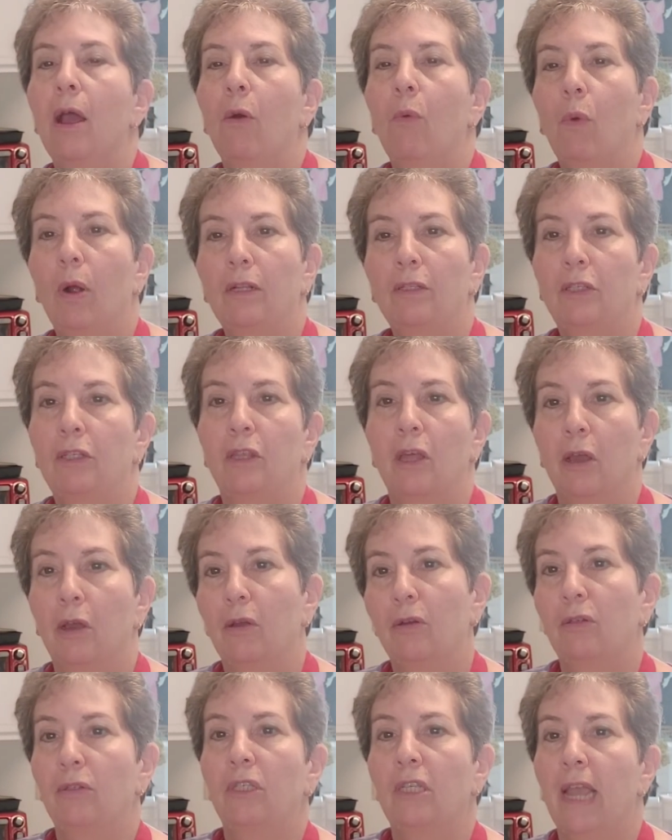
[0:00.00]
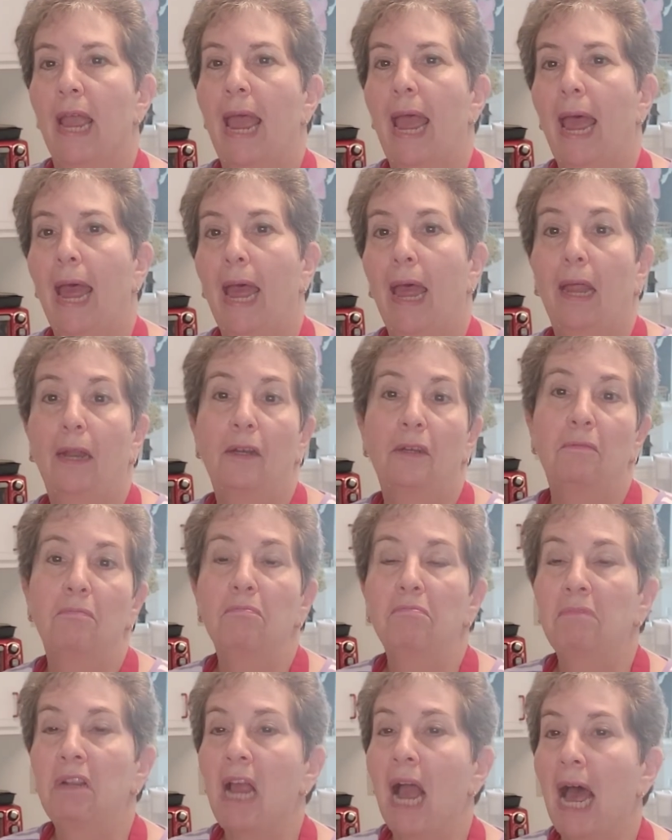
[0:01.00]
Once those had
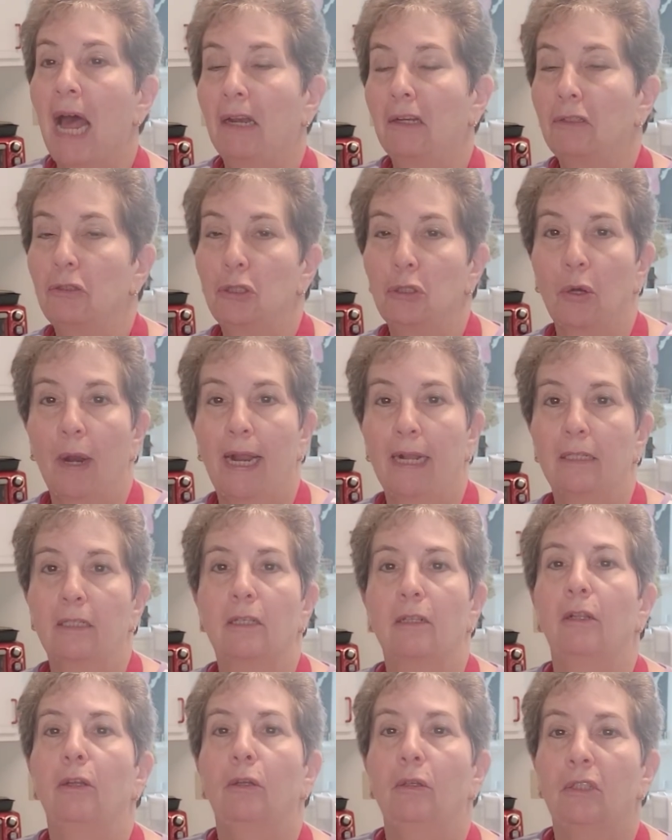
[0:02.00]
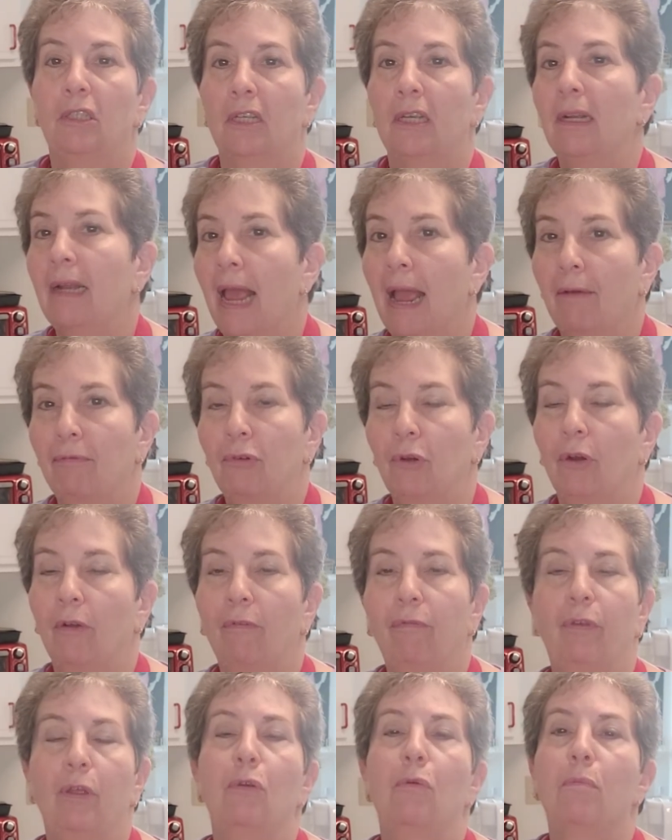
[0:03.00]
gotten translucent, after a
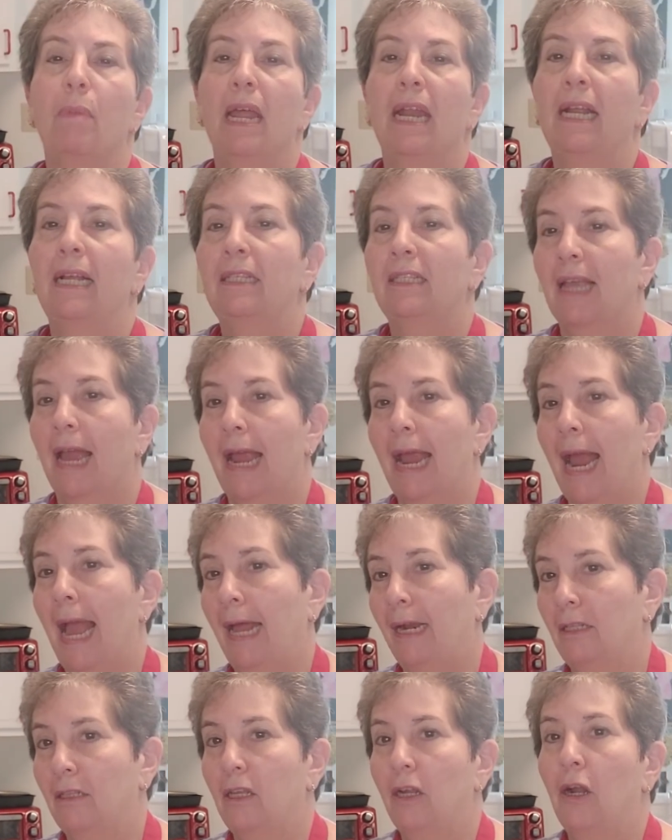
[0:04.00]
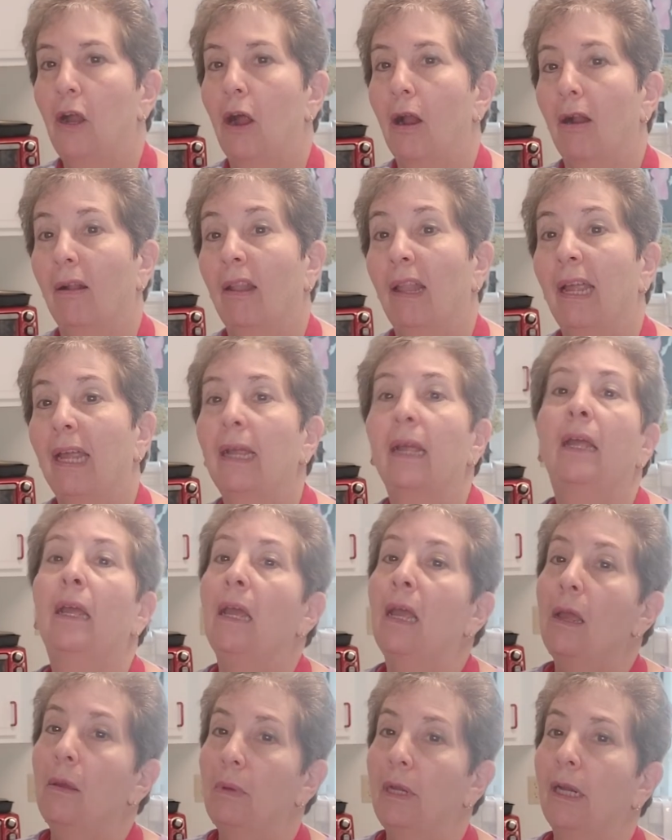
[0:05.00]
few minutes, I added the garlic,
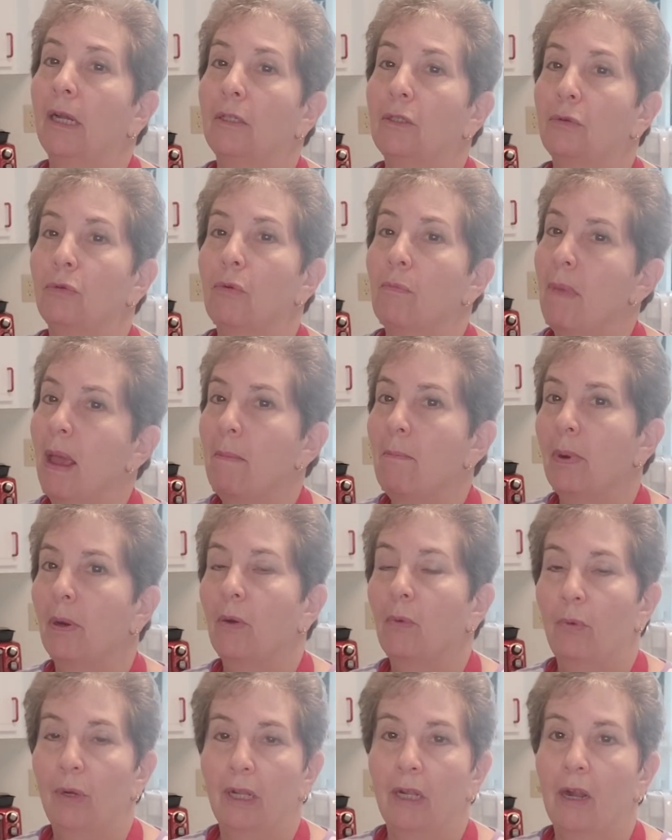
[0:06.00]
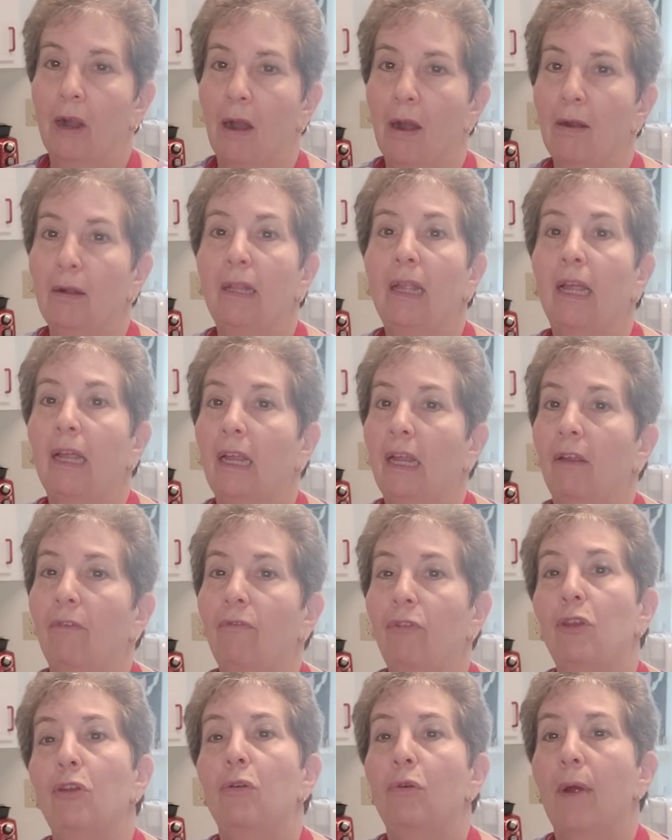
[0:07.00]
because remember, with garlic,
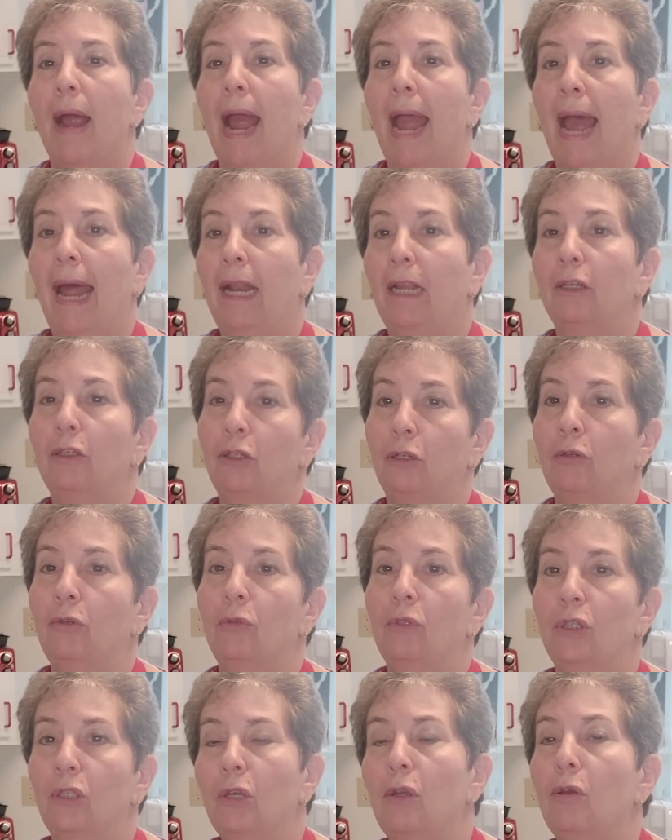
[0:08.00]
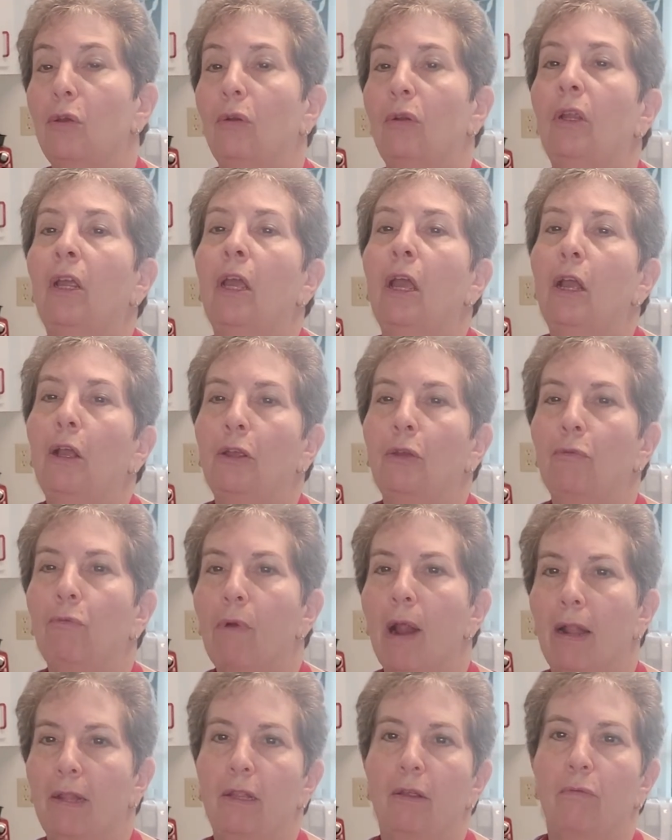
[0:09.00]
if you add it too soon, you
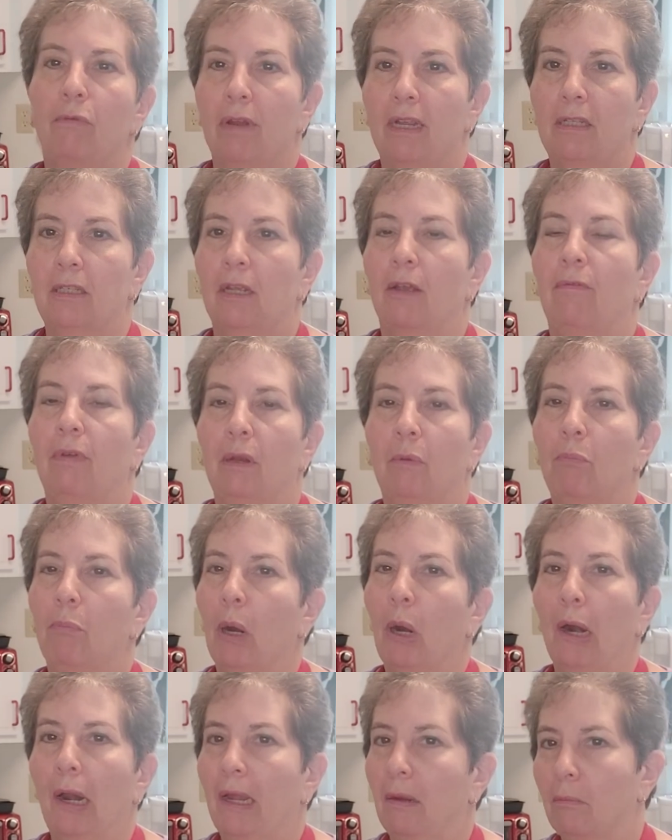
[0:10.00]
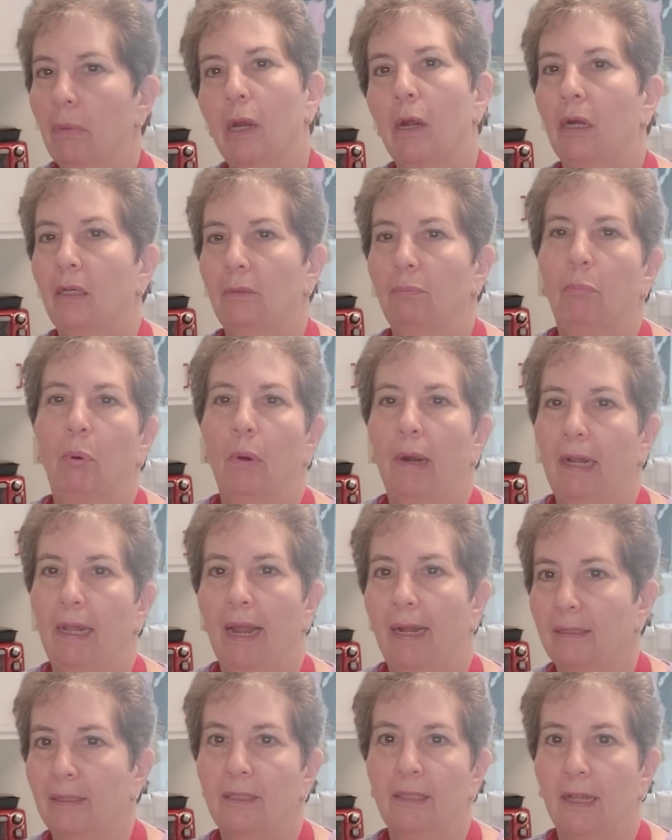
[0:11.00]
run the risk of it burning, because boy,
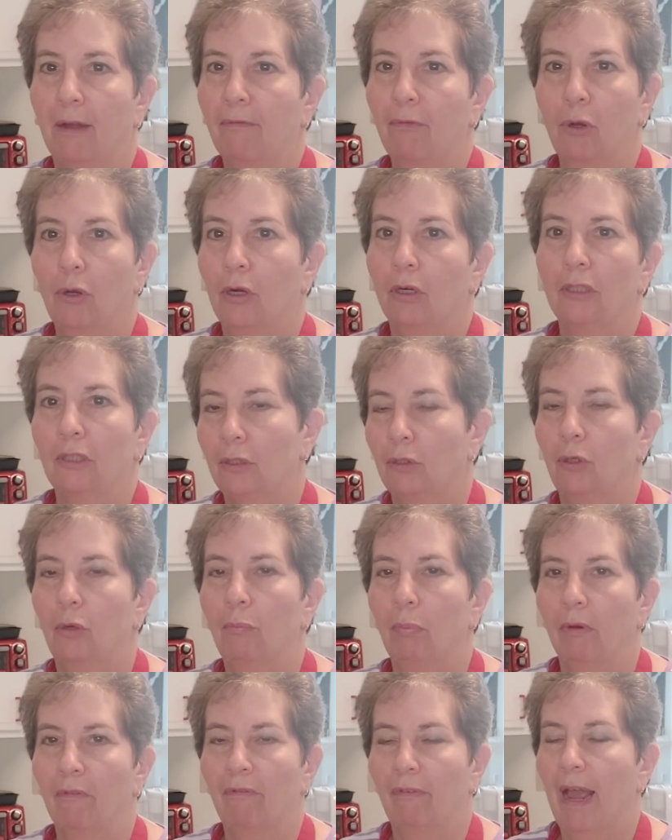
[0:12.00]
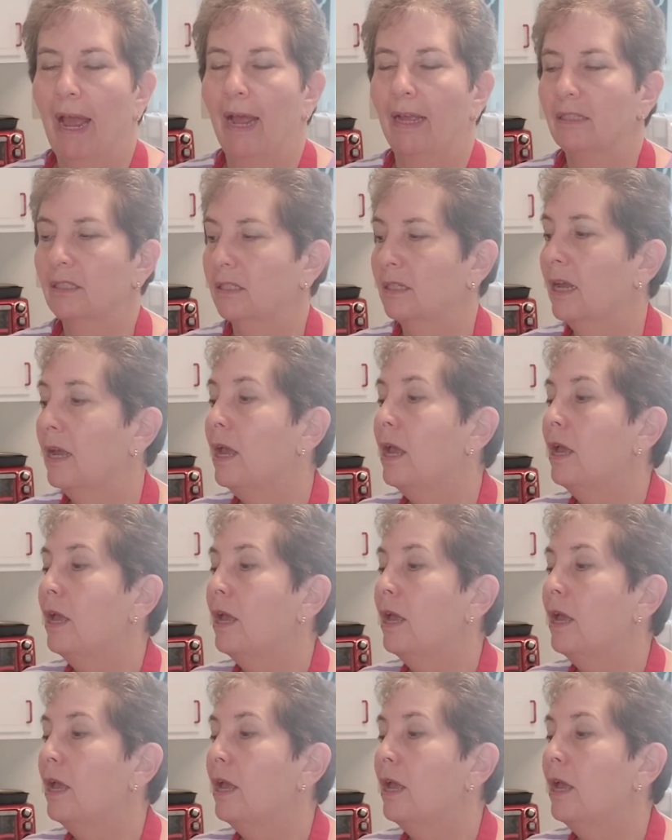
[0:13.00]
that stuff cooks super fast.